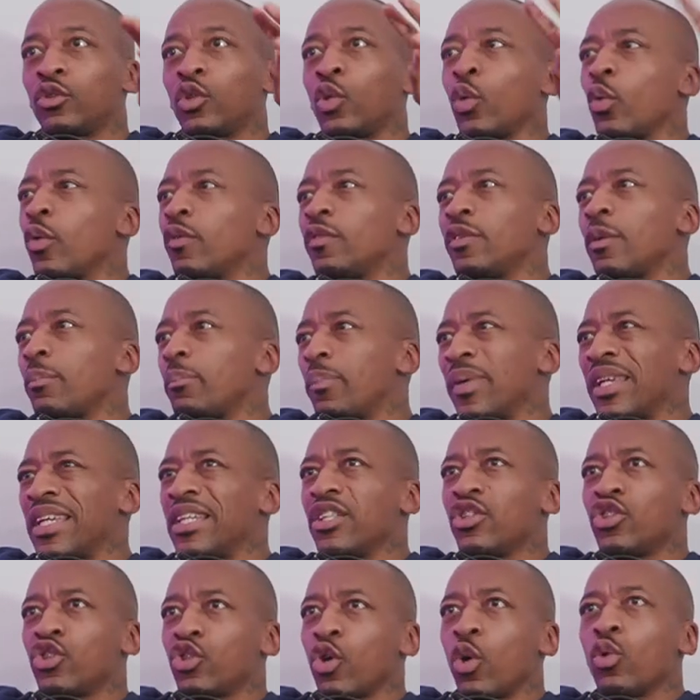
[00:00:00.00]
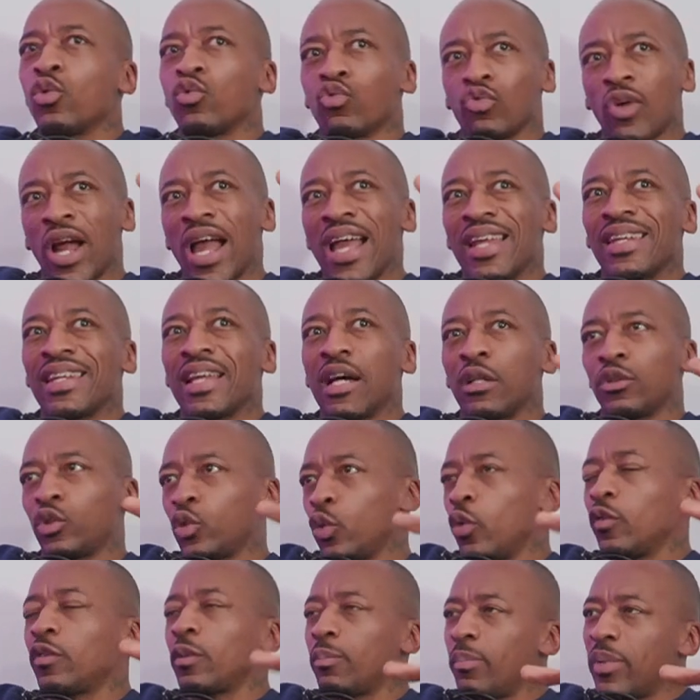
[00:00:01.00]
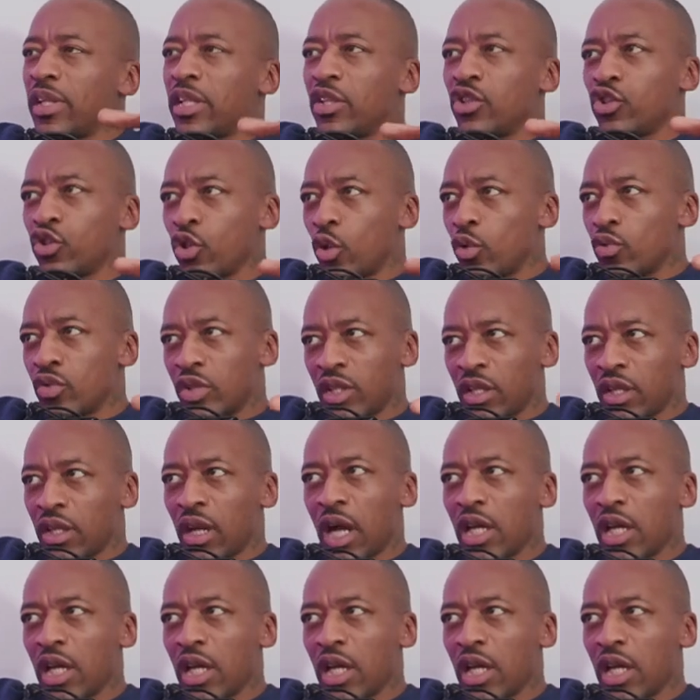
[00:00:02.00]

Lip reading: Two of the biggest shows in the